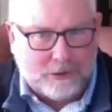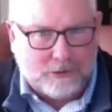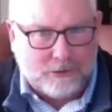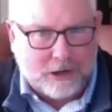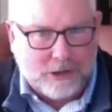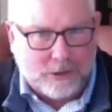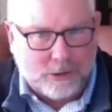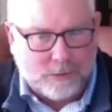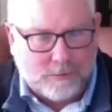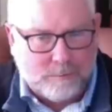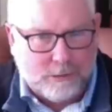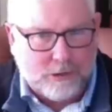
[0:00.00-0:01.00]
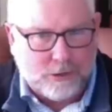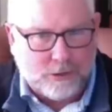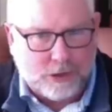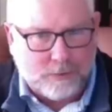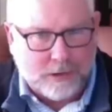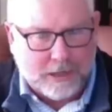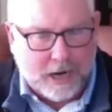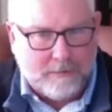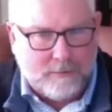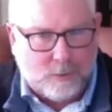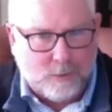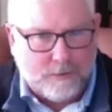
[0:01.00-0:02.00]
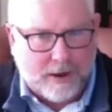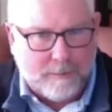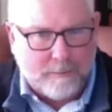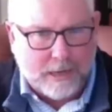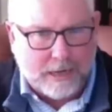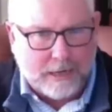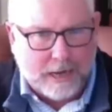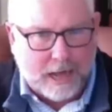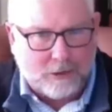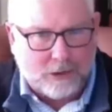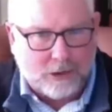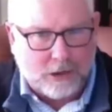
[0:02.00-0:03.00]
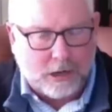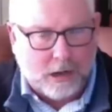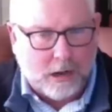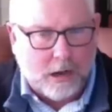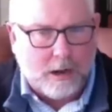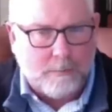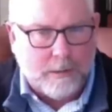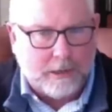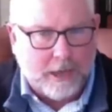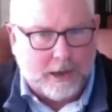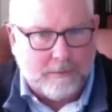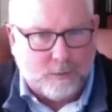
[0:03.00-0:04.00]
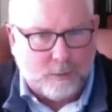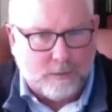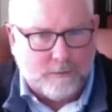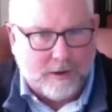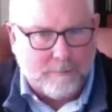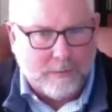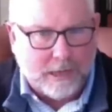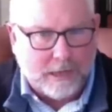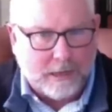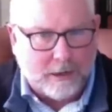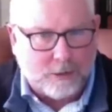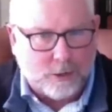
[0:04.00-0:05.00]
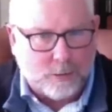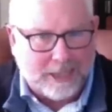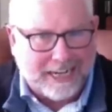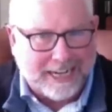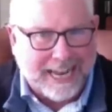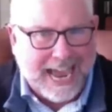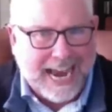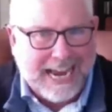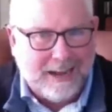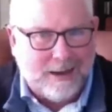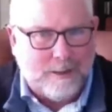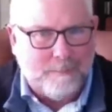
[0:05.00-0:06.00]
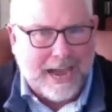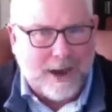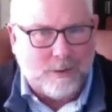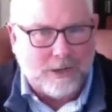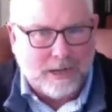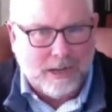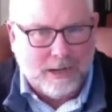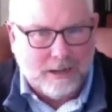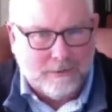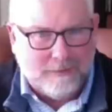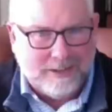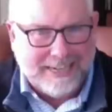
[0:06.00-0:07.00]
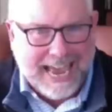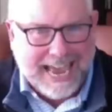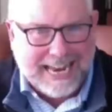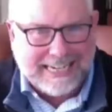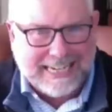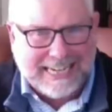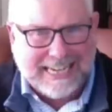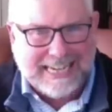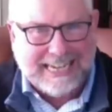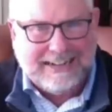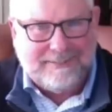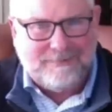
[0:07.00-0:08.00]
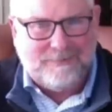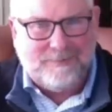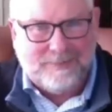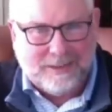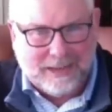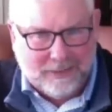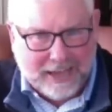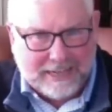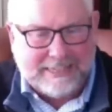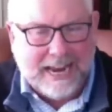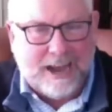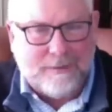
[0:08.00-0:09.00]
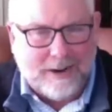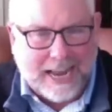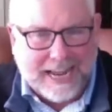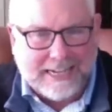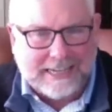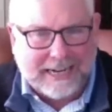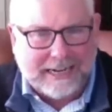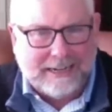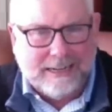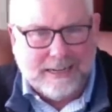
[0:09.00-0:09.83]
structure. So if Berkshire is going to retain $4 or $5 billion, ththey're going to augment that $4 or $5 billion with a like amount of debt, and that's now financing